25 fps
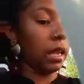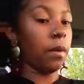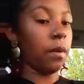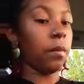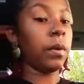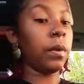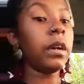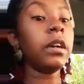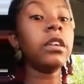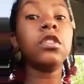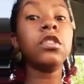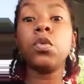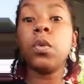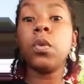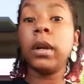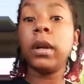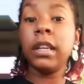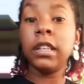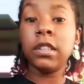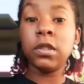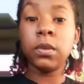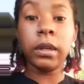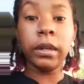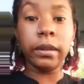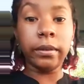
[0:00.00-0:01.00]
we're in
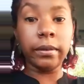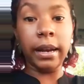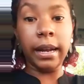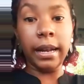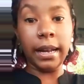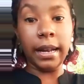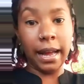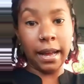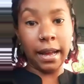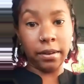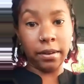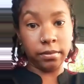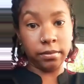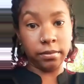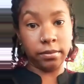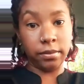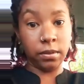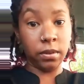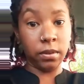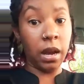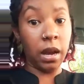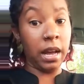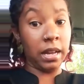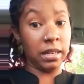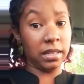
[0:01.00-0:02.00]
2020 right now, you
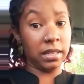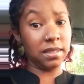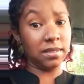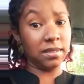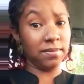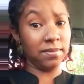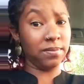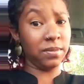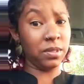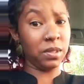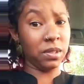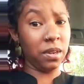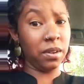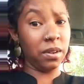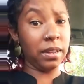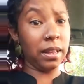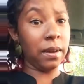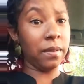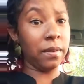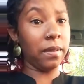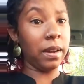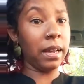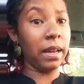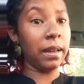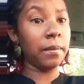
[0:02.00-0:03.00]
guys. You know
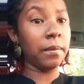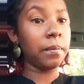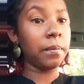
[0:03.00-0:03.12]
that, right?